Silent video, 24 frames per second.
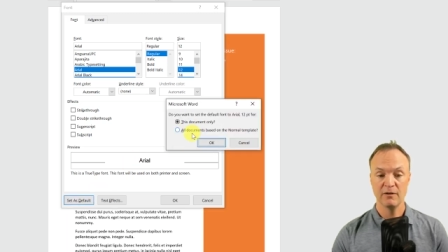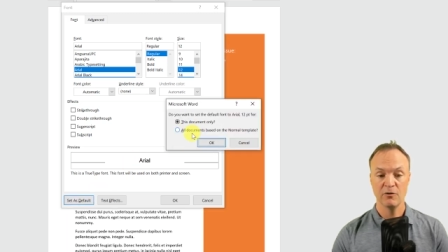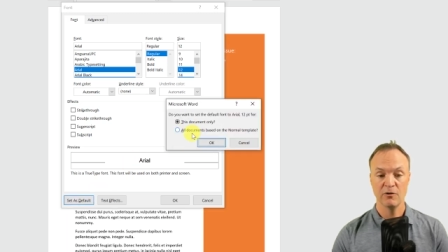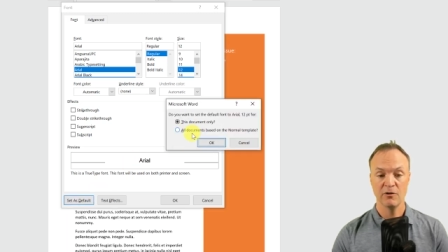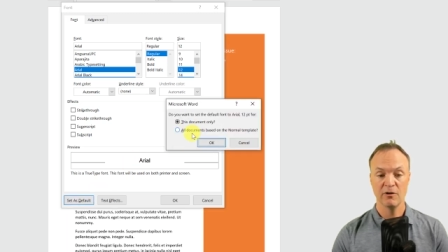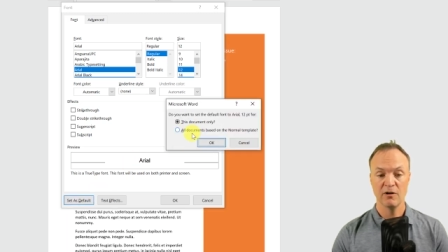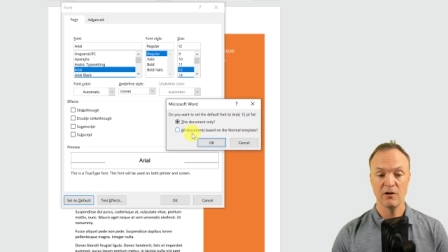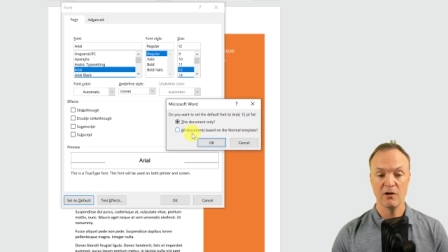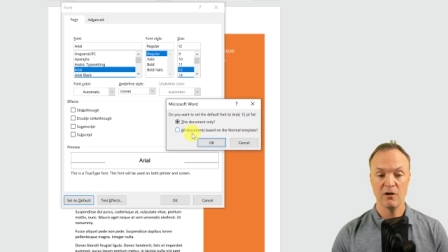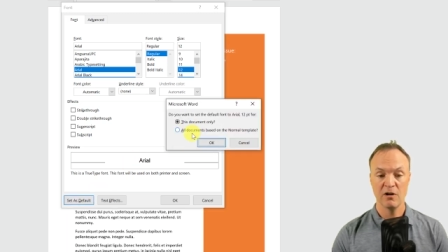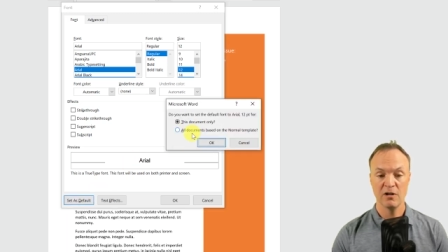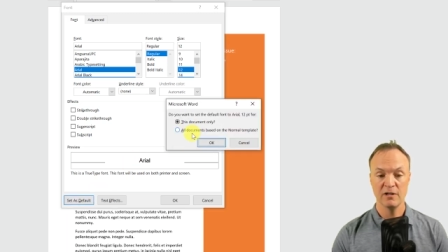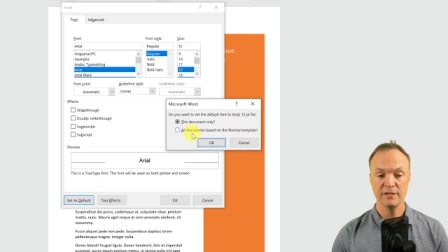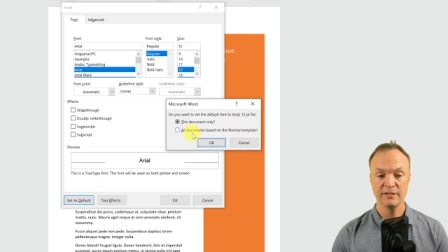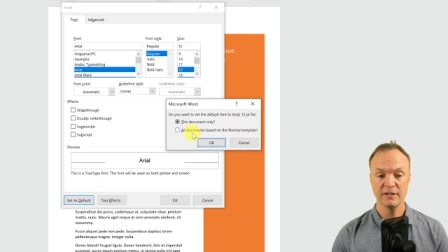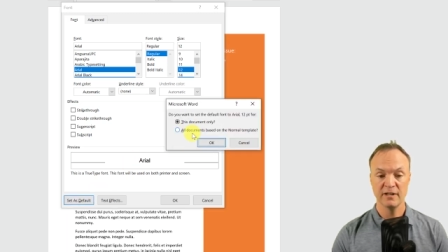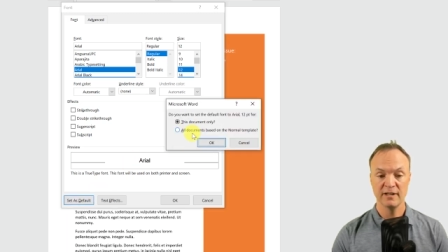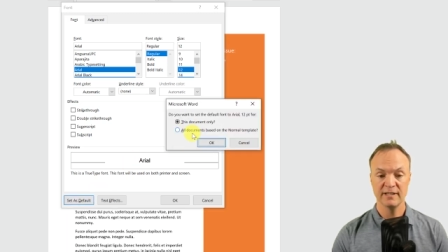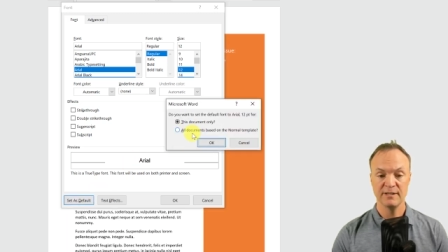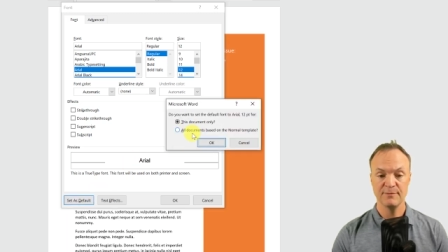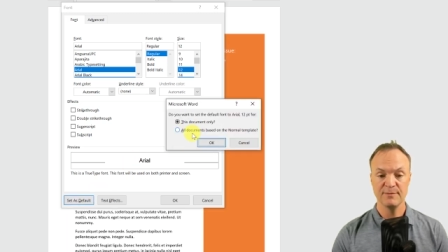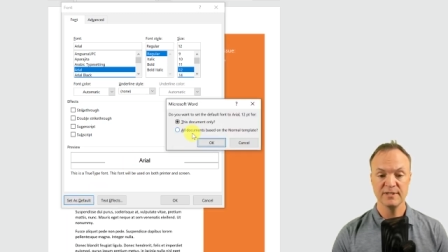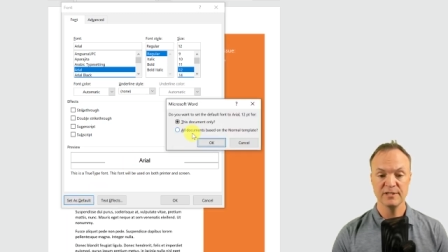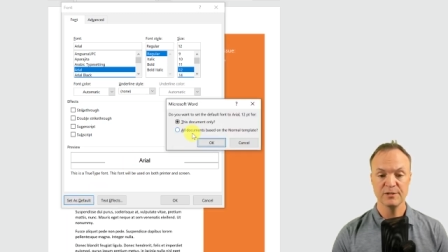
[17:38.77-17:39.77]
or all
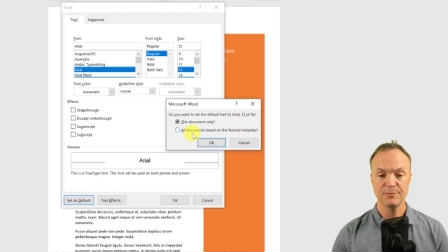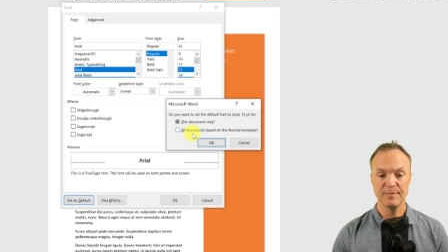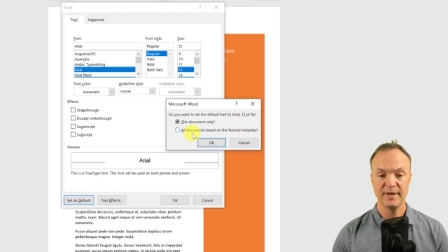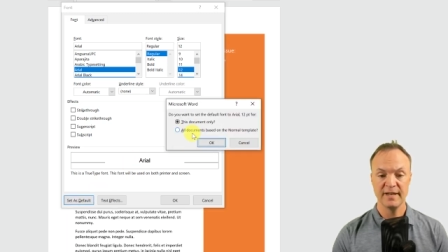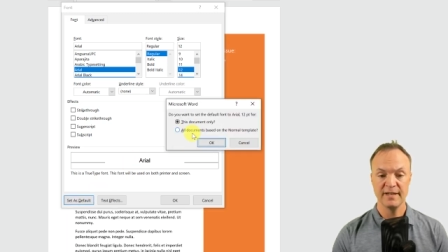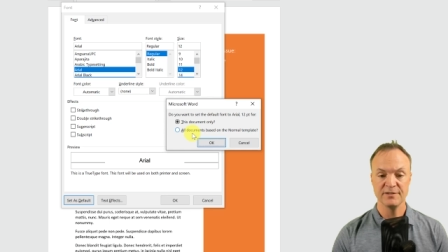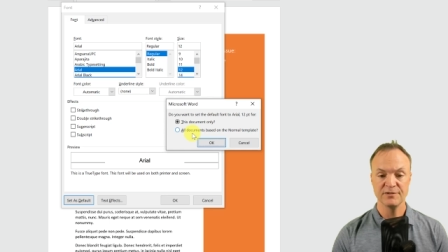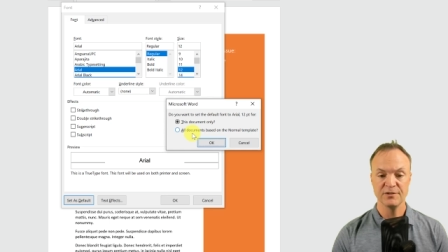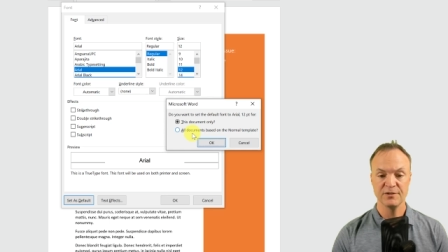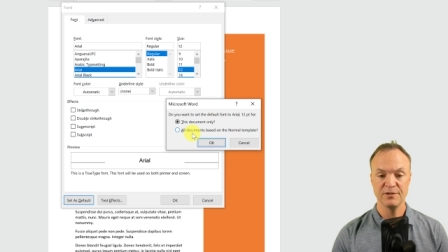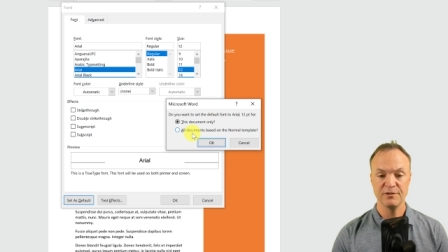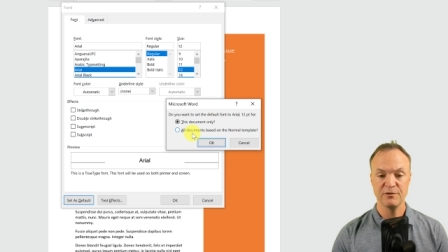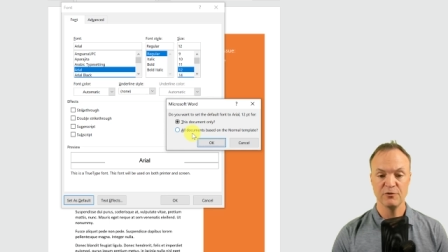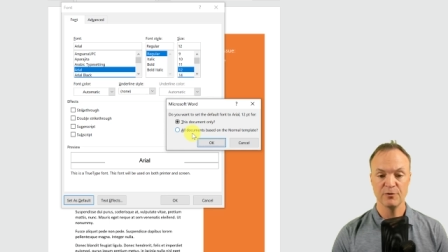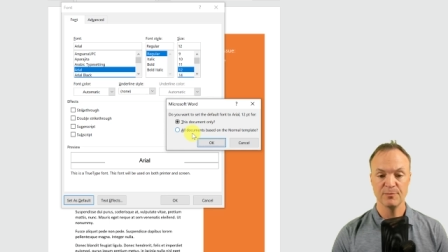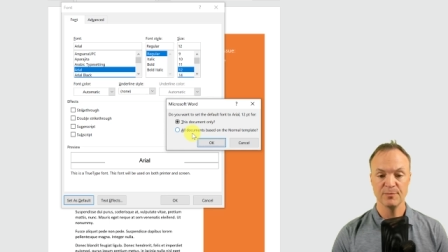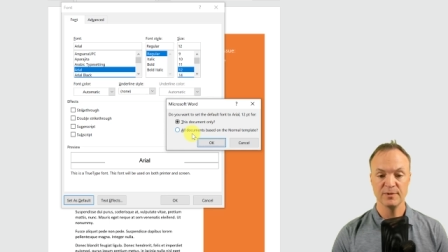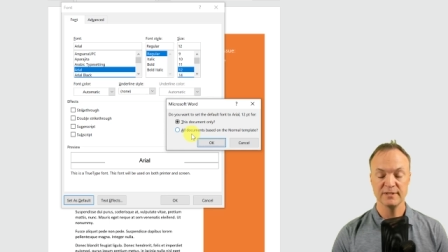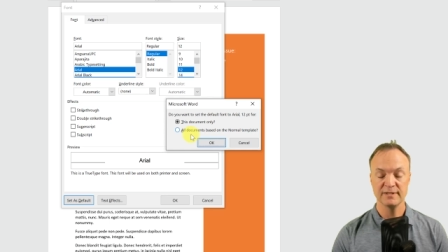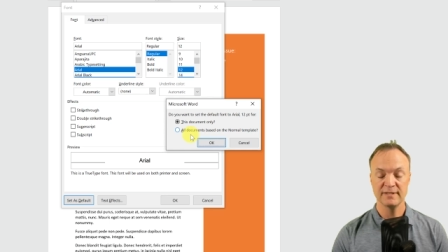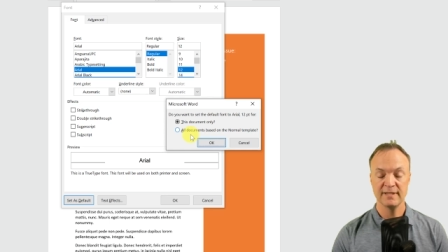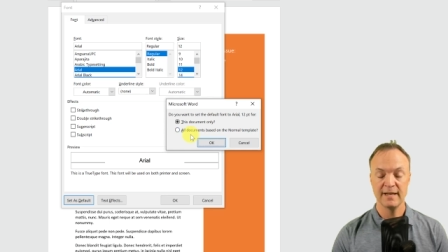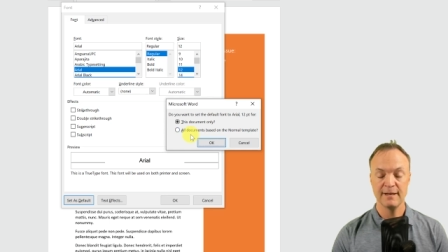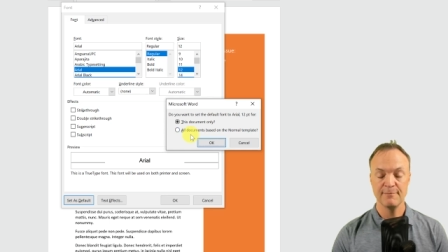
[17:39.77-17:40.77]
documents based on the
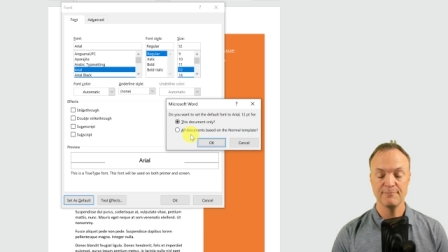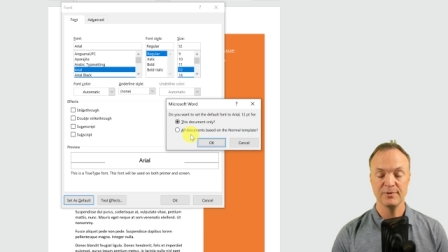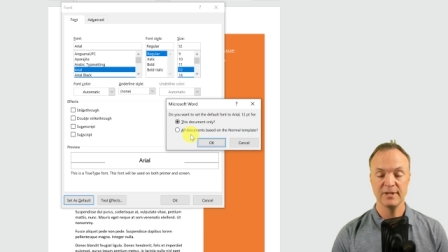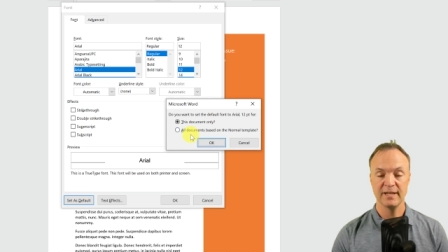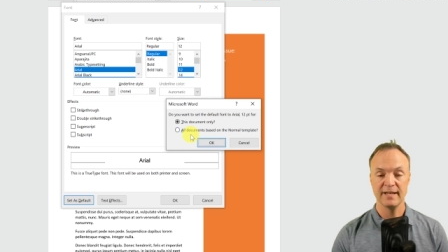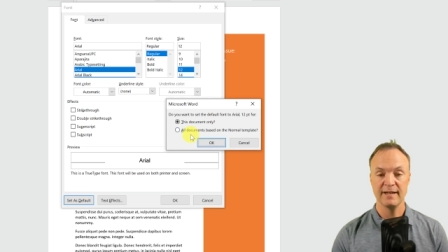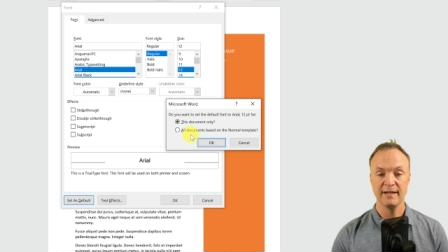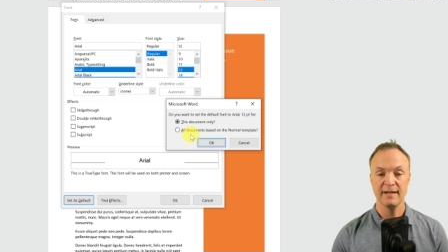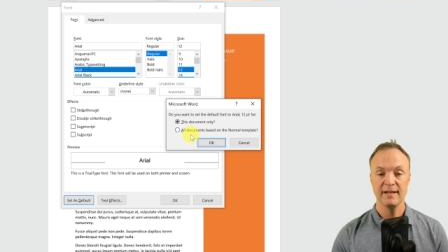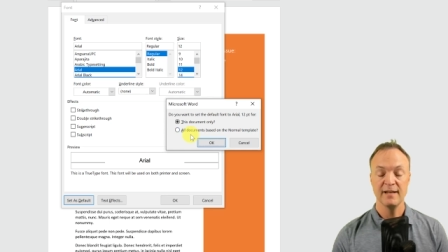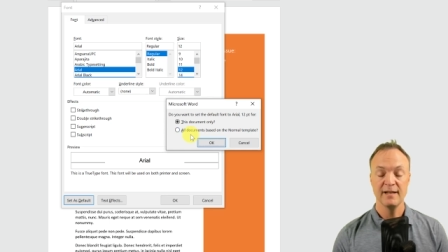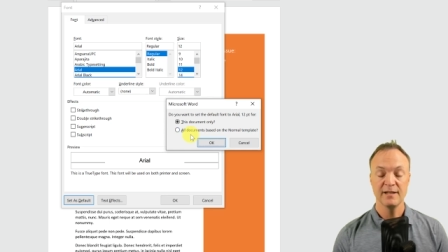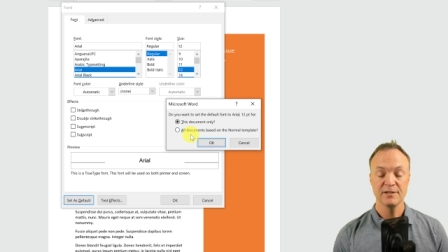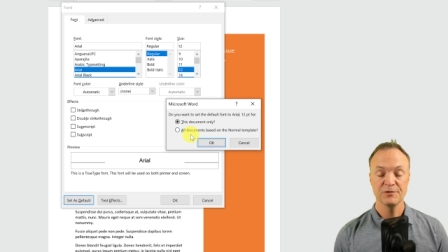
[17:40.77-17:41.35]
normal template.